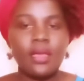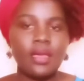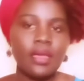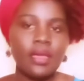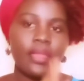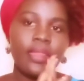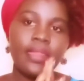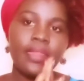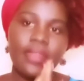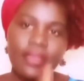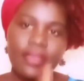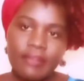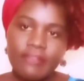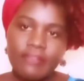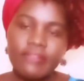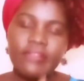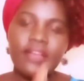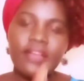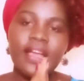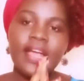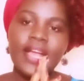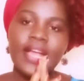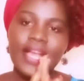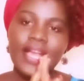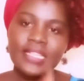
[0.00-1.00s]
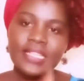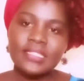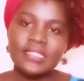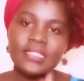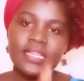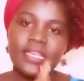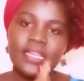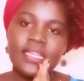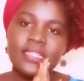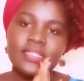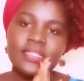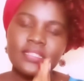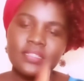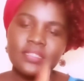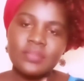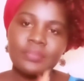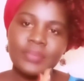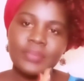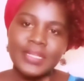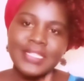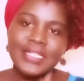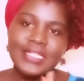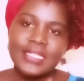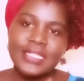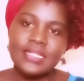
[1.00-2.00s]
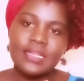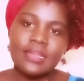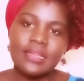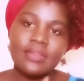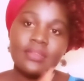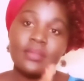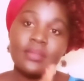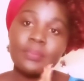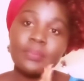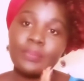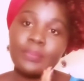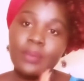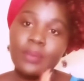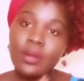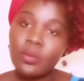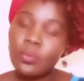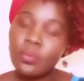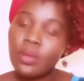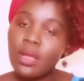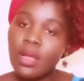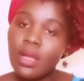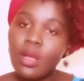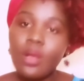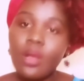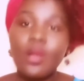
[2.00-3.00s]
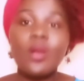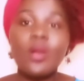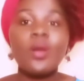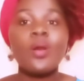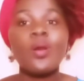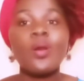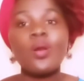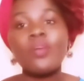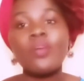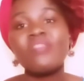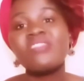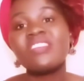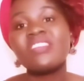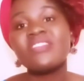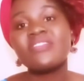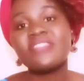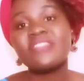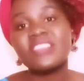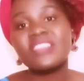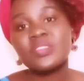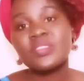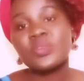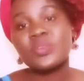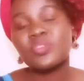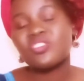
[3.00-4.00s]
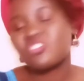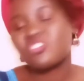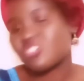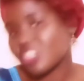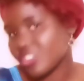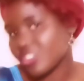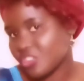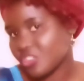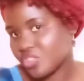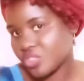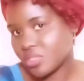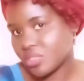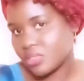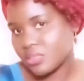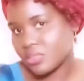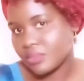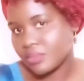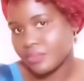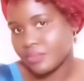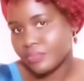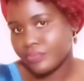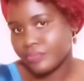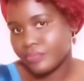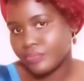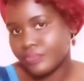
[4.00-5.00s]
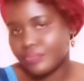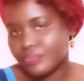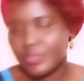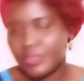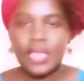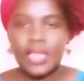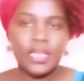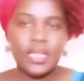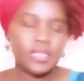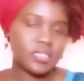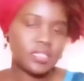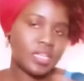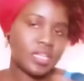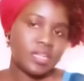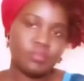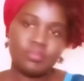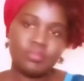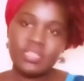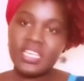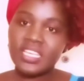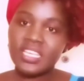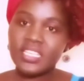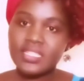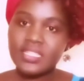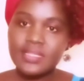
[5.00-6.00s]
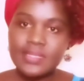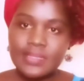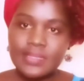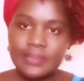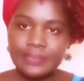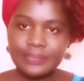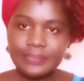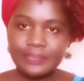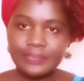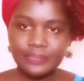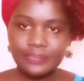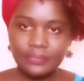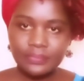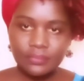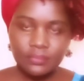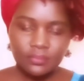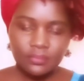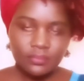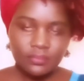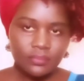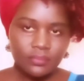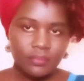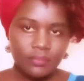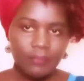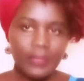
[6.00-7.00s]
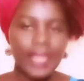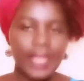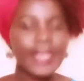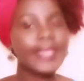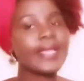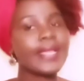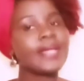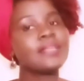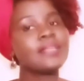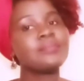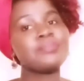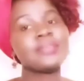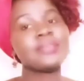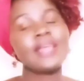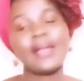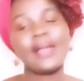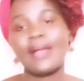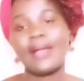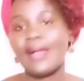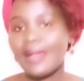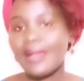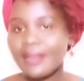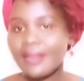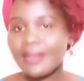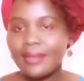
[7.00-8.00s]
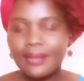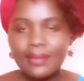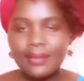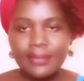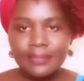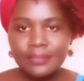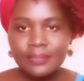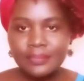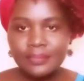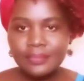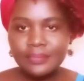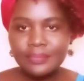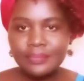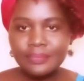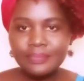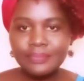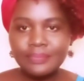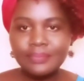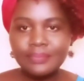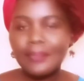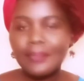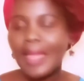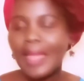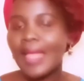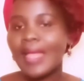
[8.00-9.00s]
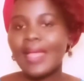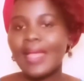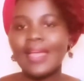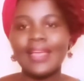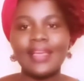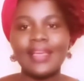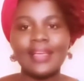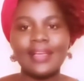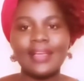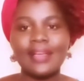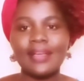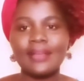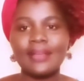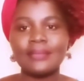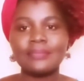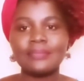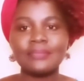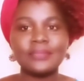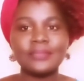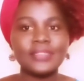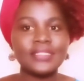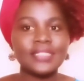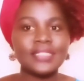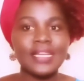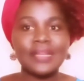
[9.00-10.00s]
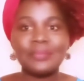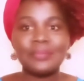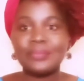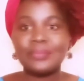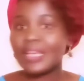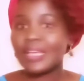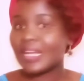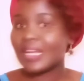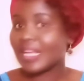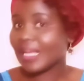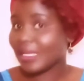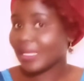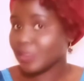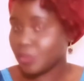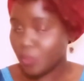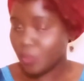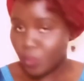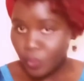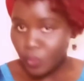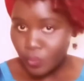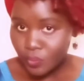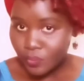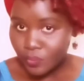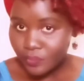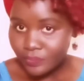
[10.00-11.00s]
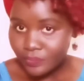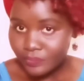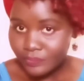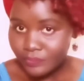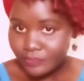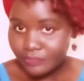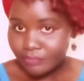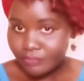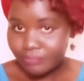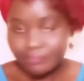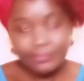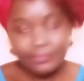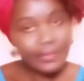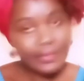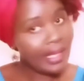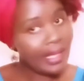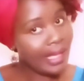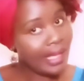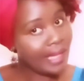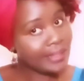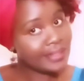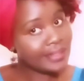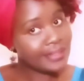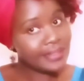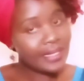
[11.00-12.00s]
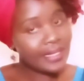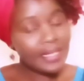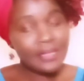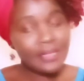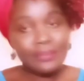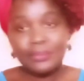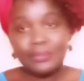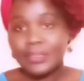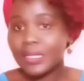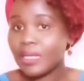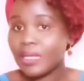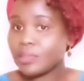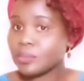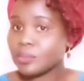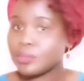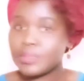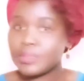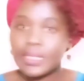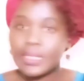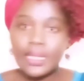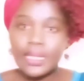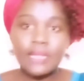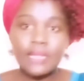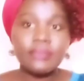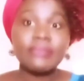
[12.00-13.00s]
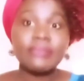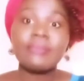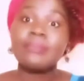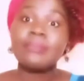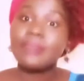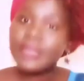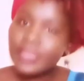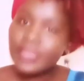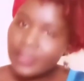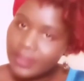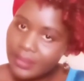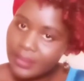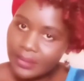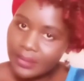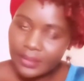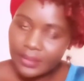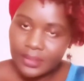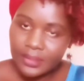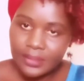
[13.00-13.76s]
Never underestimate the power of a physical touch. It can be a kiss. It can be a hug. It can be a cuddle. And it can be a good lovemaking.